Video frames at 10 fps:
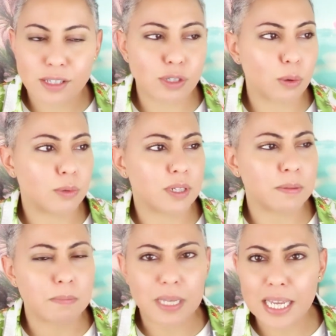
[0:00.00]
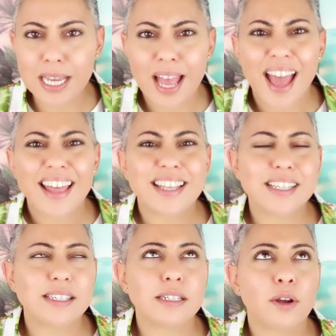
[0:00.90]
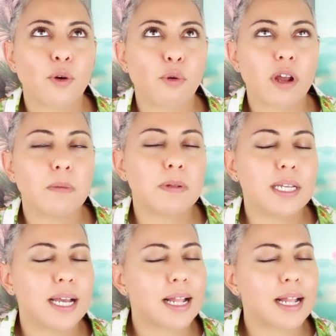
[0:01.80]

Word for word: So to me, this is an incredibly